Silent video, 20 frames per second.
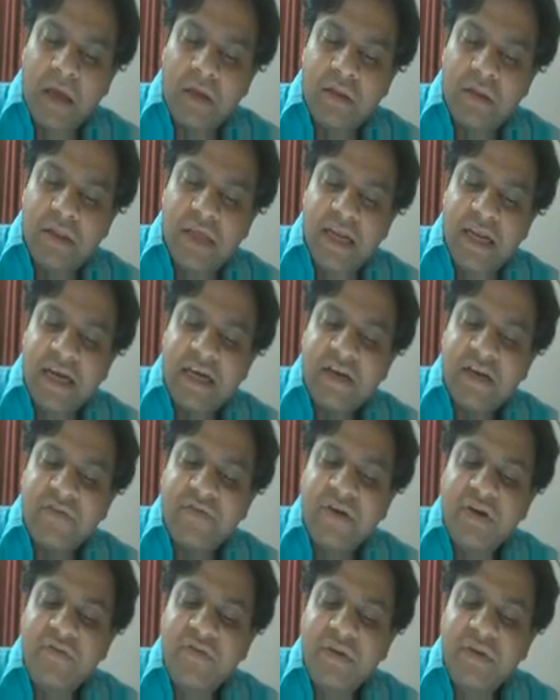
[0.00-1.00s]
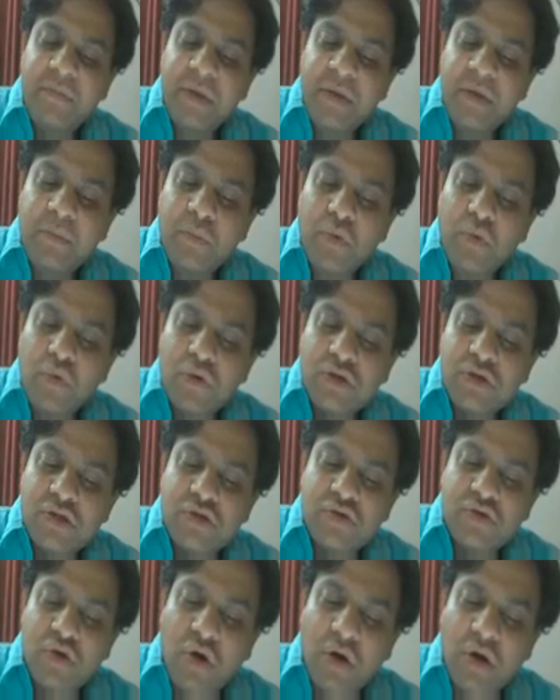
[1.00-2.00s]
electric field will be more
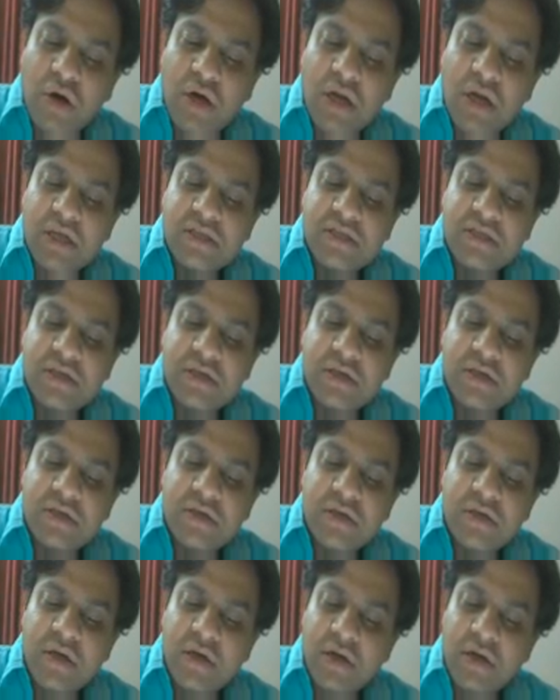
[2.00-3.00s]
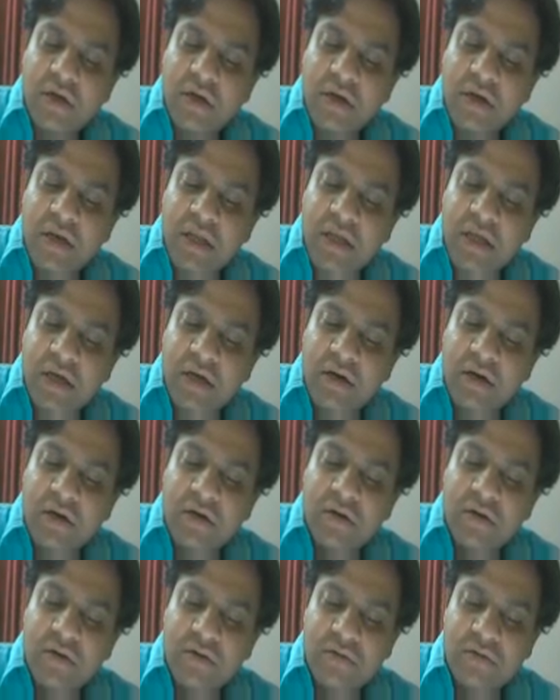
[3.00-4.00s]
stronger as near
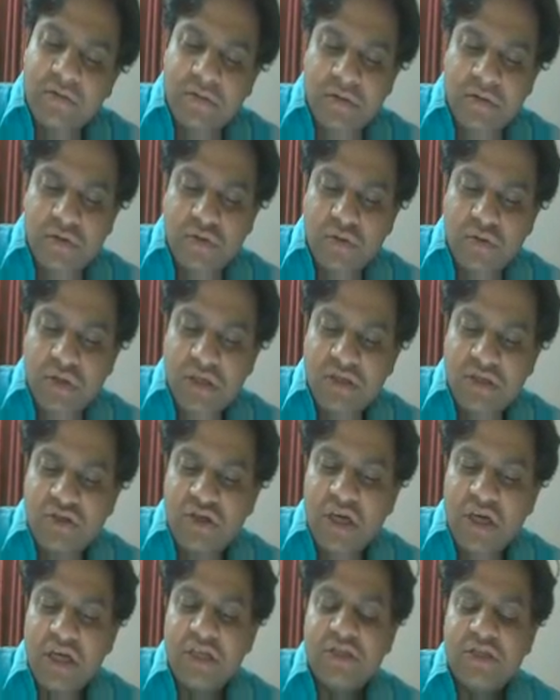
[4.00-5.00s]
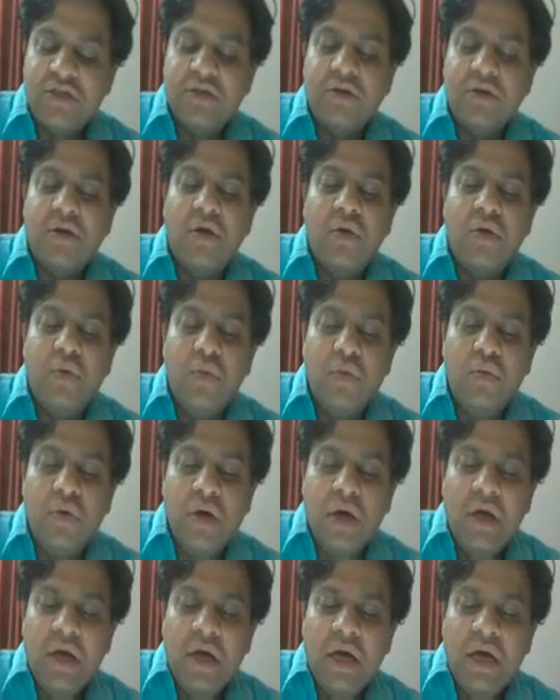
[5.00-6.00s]
to this charge Q
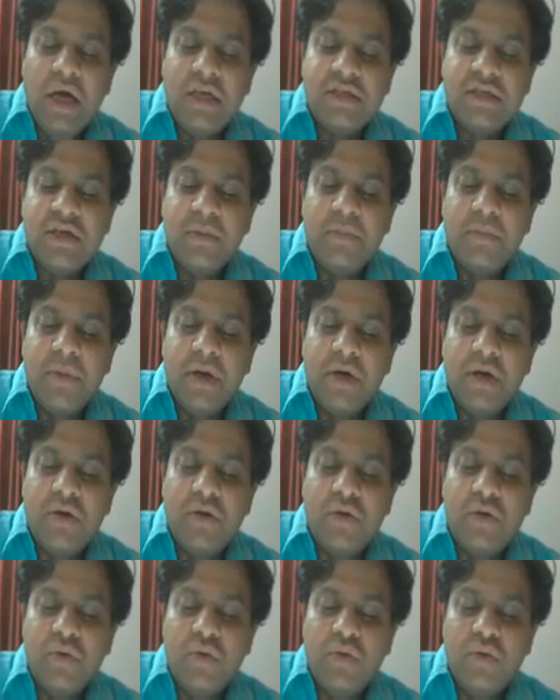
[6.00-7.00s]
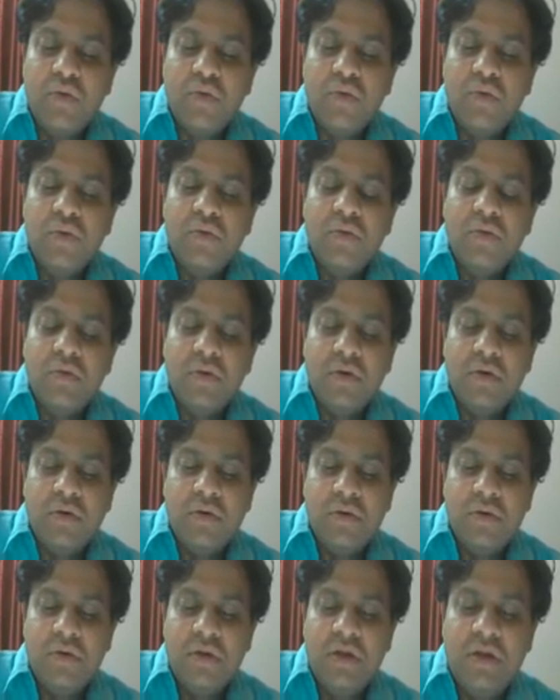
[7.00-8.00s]
as compared to
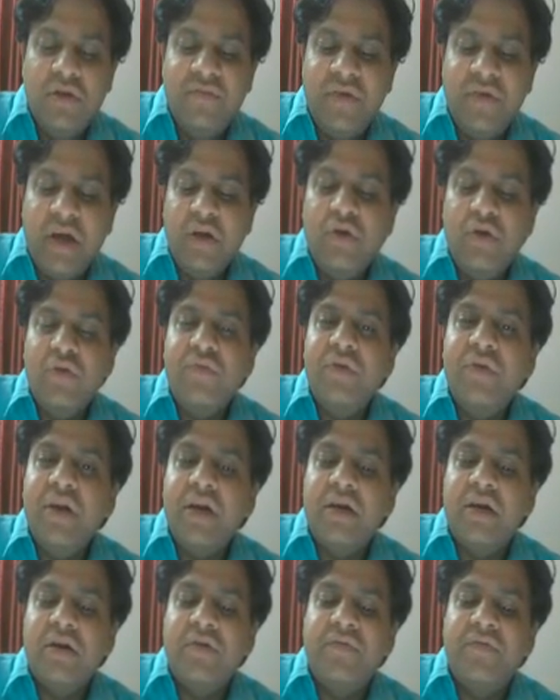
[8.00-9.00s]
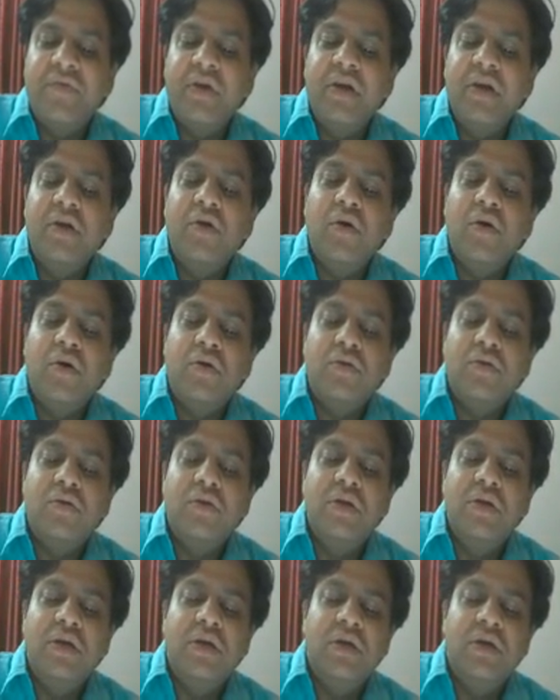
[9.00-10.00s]
the value of electric field or
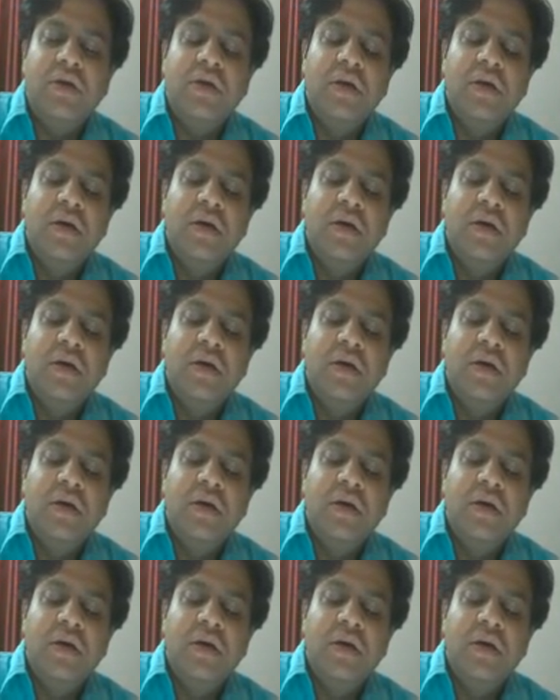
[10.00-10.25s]
the